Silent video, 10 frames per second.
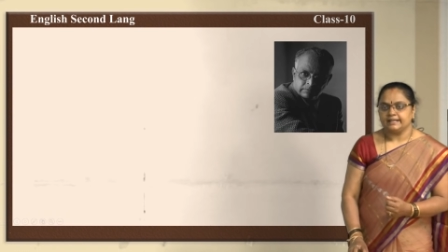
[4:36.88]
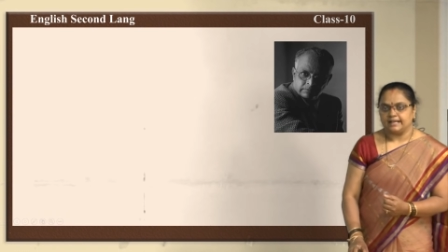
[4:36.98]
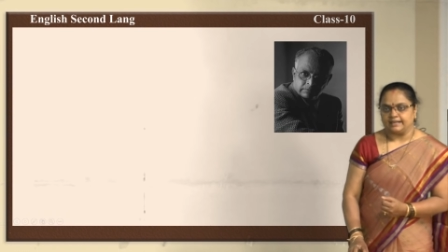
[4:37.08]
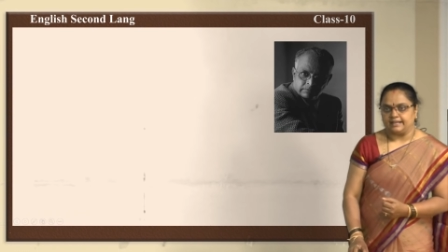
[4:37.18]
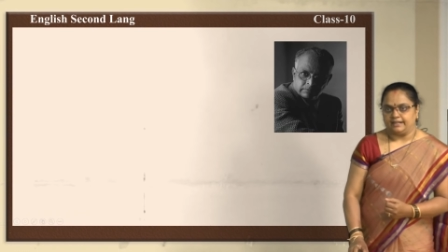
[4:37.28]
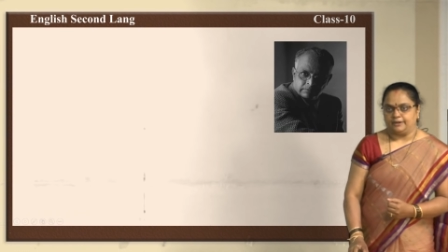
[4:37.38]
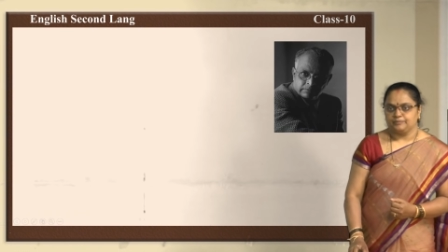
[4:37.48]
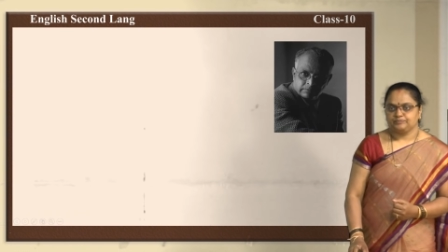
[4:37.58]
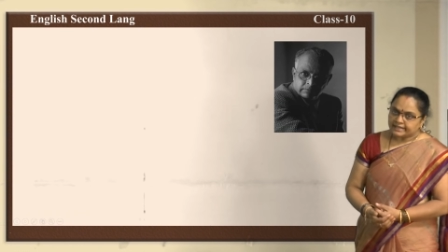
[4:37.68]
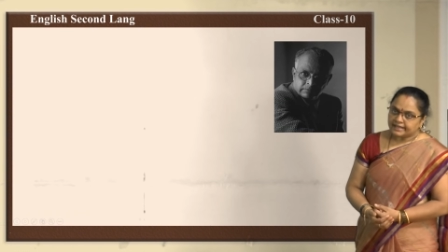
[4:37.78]
Narayan.
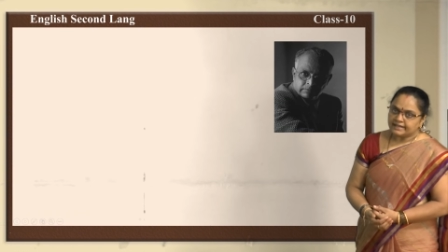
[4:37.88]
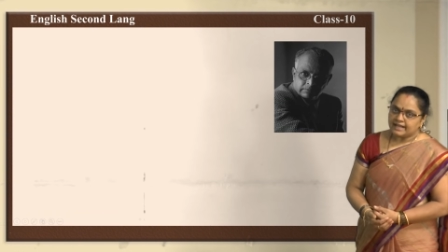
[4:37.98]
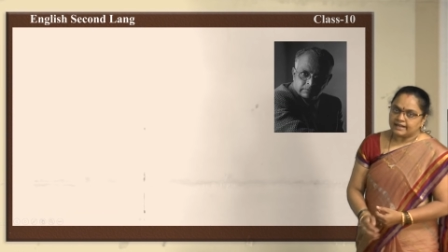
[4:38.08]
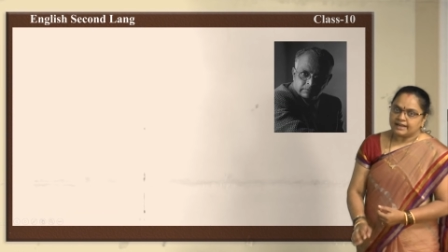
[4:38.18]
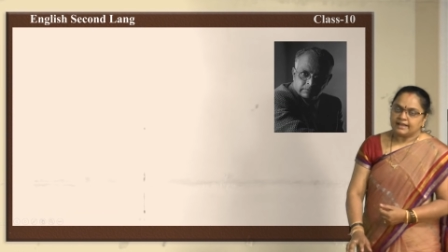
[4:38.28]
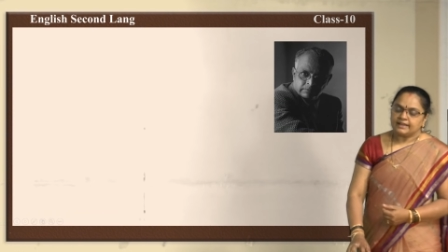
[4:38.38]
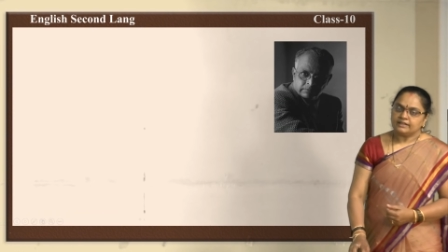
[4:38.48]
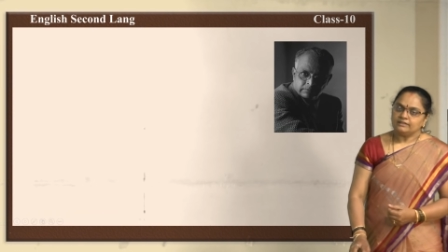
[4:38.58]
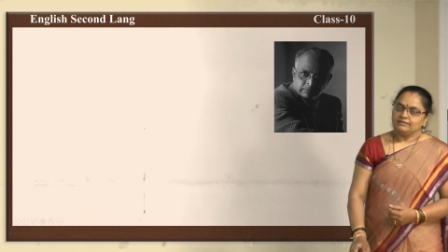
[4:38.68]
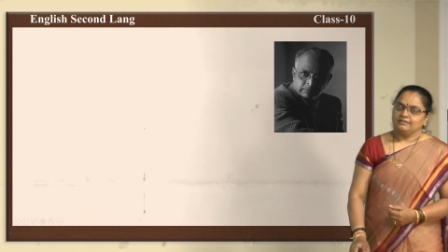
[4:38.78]
R.K. Narayan,
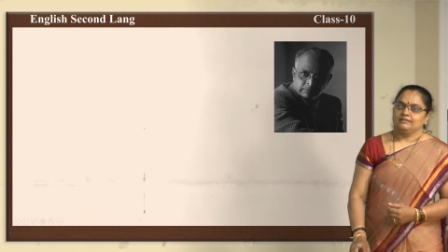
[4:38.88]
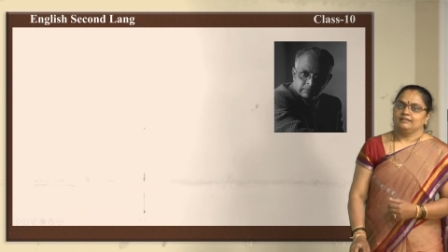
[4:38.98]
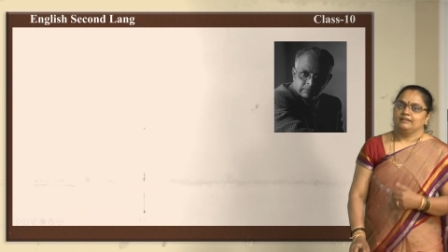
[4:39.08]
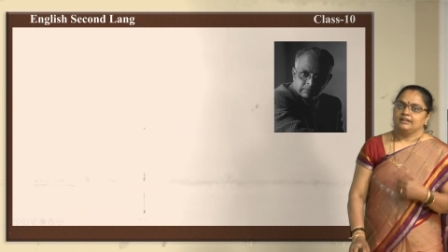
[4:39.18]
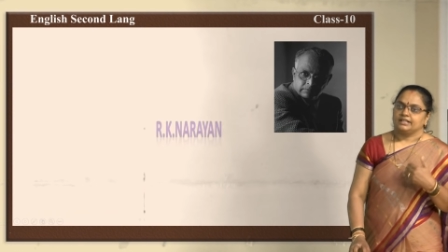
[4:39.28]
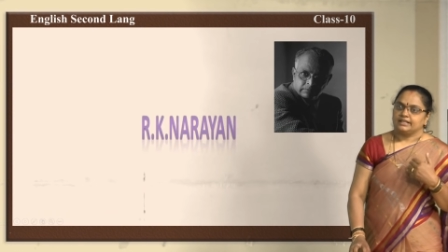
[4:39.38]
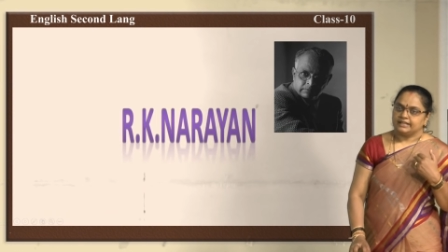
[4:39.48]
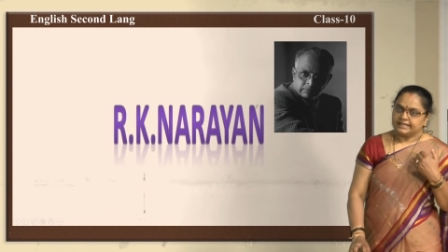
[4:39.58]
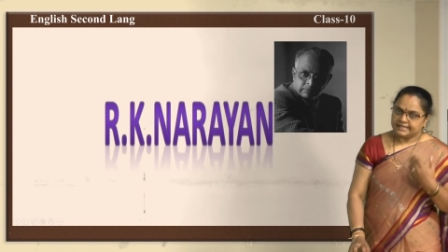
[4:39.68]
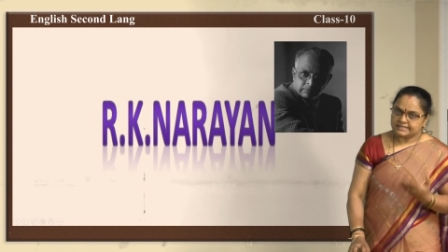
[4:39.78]

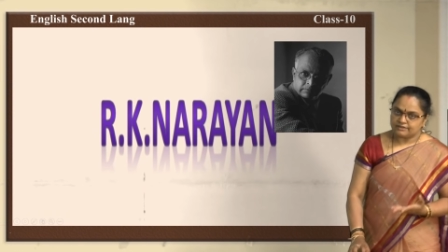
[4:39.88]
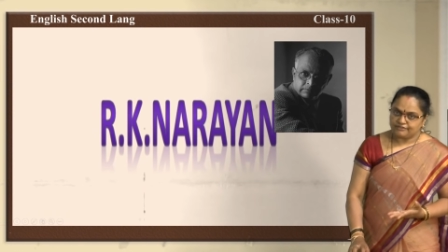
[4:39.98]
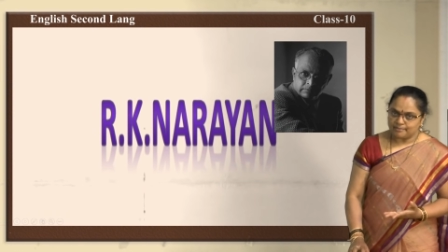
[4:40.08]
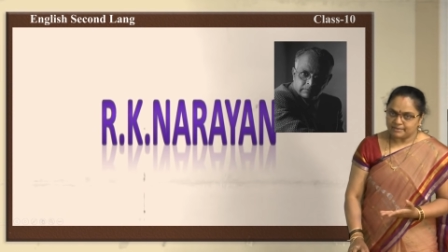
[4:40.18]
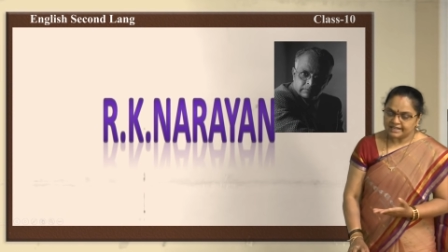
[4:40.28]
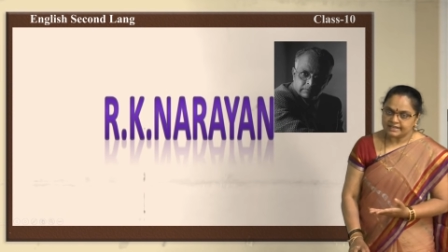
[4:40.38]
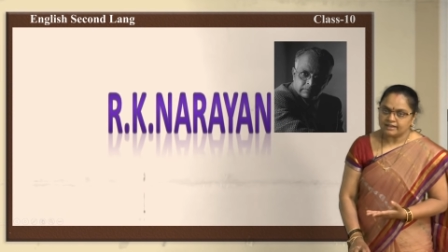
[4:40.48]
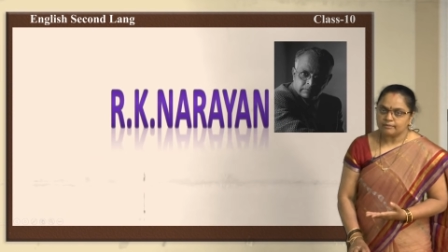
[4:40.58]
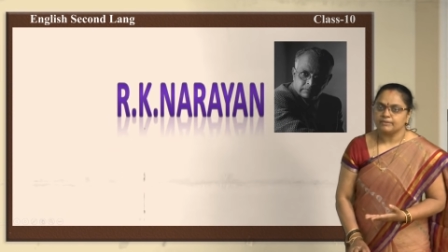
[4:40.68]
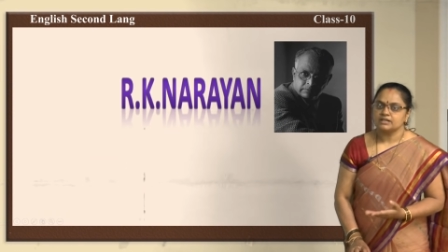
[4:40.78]
he is a
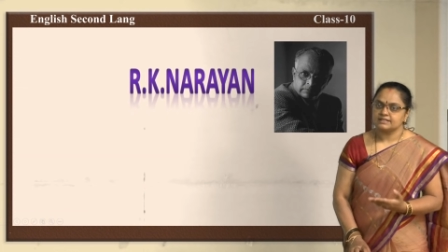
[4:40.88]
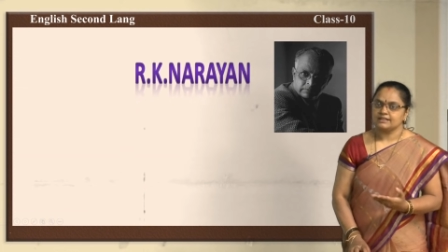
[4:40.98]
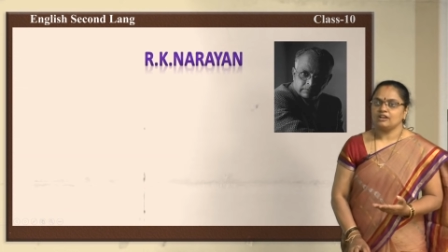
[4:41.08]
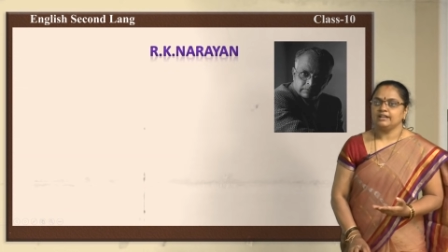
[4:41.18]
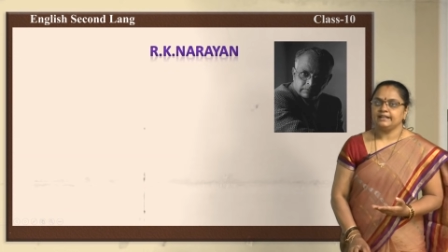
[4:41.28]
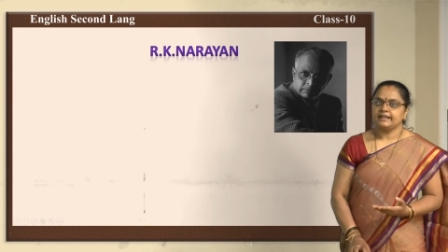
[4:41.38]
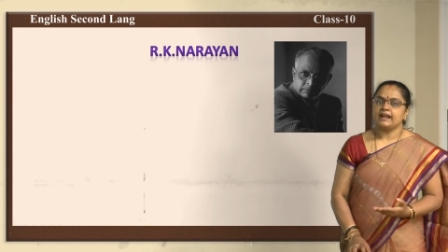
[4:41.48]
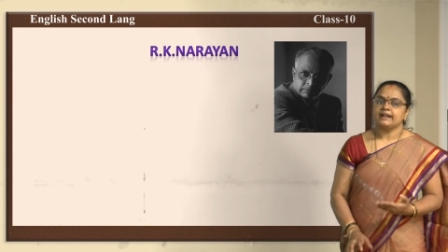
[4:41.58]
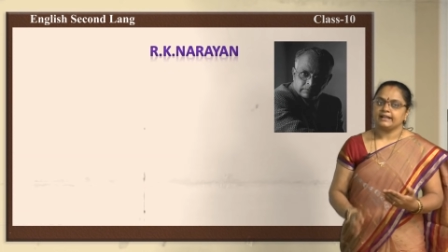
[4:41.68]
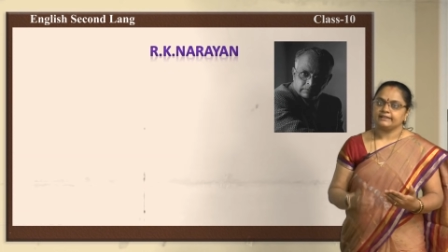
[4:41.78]
familiar personality
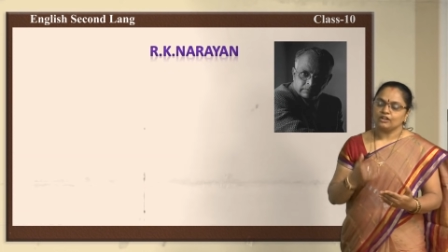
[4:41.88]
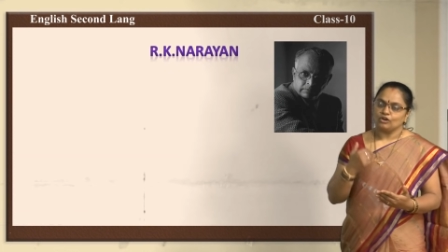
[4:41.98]
and I think